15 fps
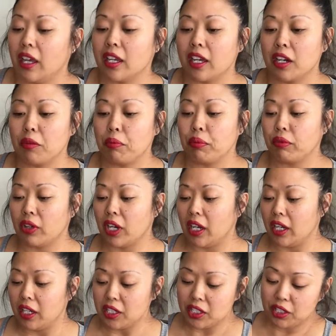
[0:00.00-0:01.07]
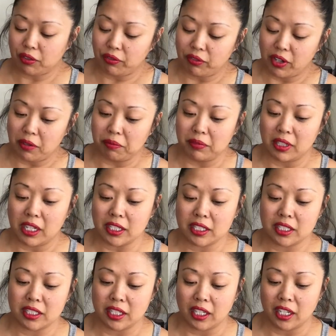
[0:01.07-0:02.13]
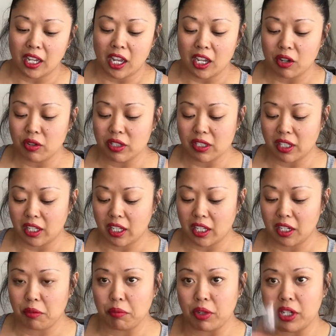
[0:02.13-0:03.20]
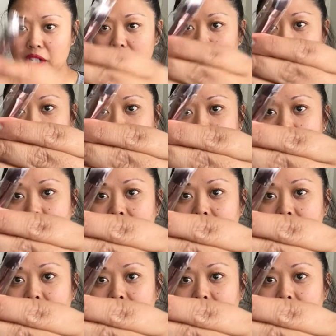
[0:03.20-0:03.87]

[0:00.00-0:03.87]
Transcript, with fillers: I got a brush from Luxie. I always like getting brushes.